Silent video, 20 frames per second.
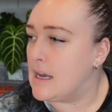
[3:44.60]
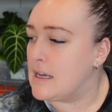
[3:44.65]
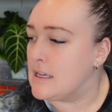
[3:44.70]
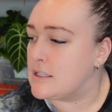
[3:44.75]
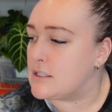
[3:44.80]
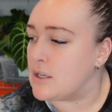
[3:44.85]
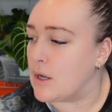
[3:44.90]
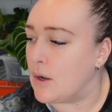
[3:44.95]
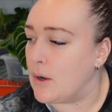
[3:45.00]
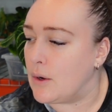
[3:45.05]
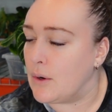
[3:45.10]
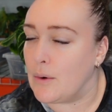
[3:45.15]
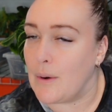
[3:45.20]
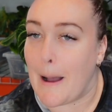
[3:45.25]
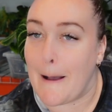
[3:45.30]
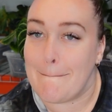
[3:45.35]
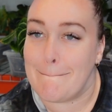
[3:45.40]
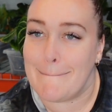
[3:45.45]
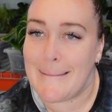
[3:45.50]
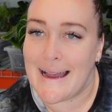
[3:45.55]
So
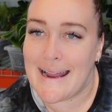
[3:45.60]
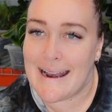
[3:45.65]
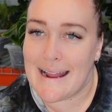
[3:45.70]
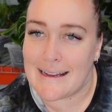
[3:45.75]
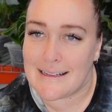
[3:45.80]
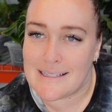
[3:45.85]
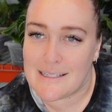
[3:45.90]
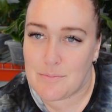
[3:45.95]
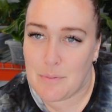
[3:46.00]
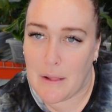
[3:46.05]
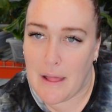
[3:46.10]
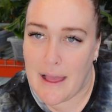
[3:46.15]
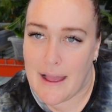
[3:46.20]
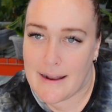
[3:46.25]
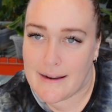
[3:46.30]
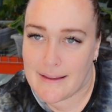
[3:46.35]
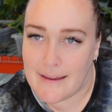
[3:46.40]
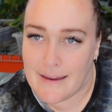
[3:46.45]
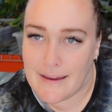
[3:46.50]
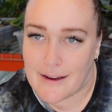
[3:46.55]
my next
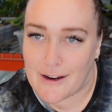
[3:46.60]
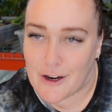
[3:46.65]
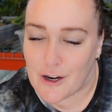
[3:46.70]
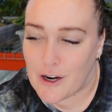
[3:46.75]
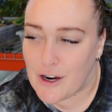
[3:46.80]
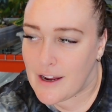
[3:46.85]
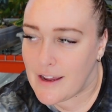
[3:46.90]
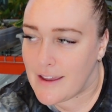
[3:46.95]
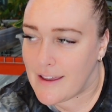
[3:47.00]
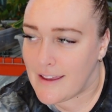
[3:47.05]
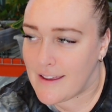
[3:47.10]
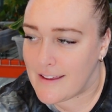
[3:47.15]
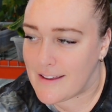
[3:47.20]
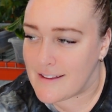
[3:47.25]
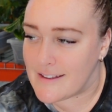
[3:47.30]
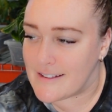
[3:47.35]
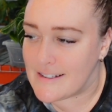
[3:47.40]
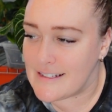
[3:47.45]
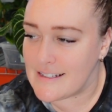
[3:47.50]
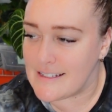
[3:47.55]
plant here
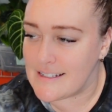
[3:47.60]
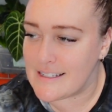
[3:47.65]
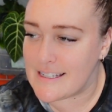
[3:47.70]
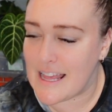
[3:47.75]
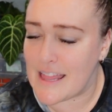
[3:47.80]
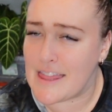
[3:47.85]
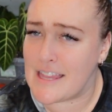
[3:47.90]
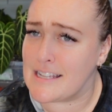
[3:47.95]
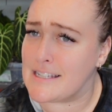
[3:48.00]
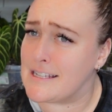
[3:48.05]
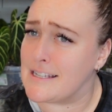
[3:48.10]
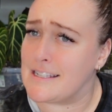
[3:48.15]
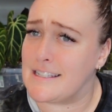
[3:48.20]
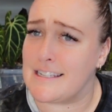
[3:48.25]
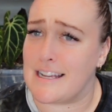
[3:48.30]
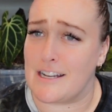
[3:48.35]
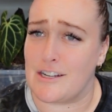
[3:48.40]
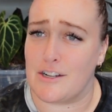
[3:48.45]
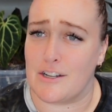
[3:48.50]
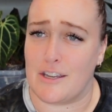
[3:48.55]
is, this is
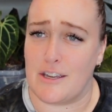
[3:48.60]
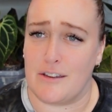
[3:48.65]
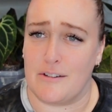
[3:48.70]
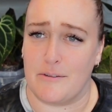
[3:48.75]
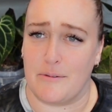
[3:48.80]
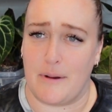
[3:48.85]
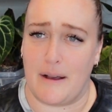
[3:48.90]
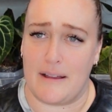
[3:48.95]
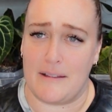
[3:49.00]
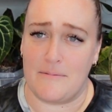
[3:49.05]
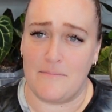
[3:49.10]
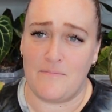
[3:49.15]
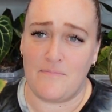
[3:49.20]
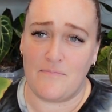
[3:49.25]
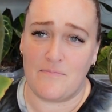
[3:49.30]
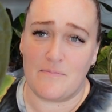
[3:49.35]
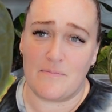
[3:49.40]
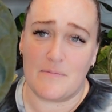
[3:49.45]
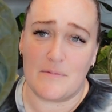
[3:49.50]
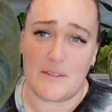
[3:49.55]
such a cute one.
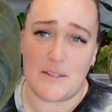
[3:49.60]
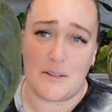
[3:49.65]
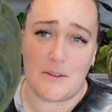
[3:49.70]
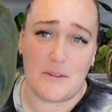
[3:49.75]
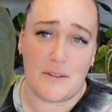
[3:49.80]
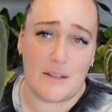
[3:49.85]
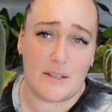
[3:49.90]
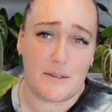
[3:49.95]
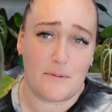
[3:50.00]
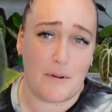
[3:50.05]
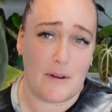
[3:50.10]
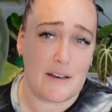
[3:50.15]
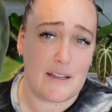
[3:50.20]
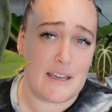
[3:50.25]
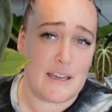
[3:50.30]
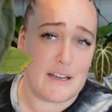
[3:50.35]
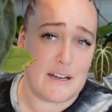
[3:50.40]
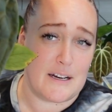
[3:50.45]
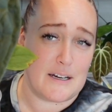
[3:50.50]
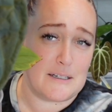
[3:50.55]
So this one
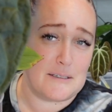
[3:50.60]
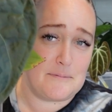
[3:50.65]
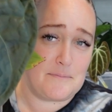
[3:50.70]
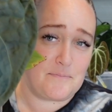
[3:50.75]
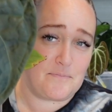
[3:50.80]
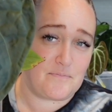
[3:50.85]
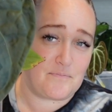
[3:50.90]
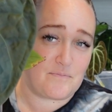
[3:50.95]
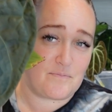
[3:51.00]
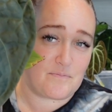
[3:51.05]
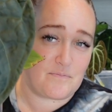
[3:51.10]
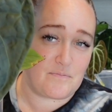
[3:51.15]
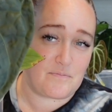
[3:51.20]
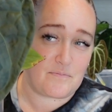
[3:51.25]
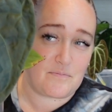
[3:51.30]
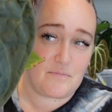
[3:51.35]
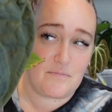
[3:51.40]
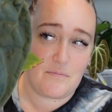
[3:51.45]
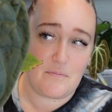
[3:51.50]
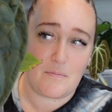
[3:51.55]
here
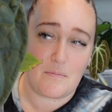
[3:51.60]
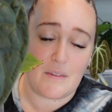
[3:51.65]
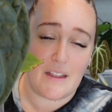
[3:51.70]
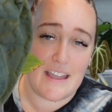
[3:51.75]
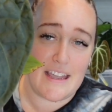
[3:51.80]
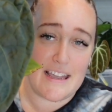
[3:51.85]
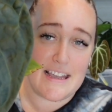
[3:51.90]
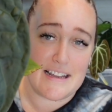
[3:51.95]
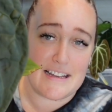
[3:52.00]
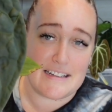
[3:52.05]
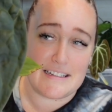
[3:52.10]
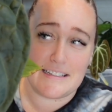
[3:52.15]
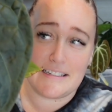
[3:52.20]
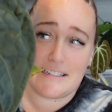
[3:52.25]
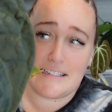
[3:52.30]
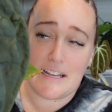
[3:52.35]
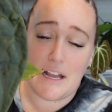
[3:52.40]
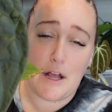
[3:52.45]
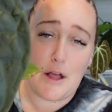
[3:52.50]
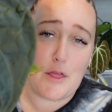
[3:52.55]

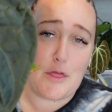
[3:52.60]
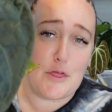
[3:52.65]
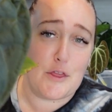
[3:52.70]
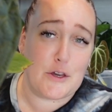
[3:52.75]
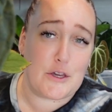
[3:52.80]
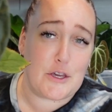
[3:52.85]
is the